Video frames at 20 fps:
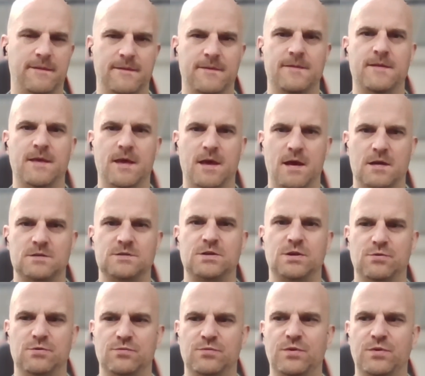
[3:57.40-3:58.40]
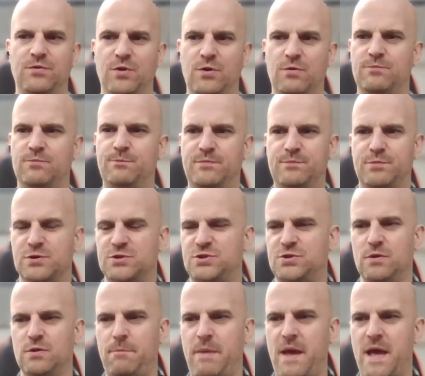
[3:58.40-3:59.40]
Yeah. So,
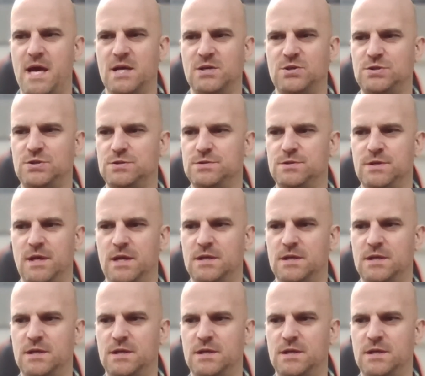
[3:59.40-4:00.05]
pursue the passion and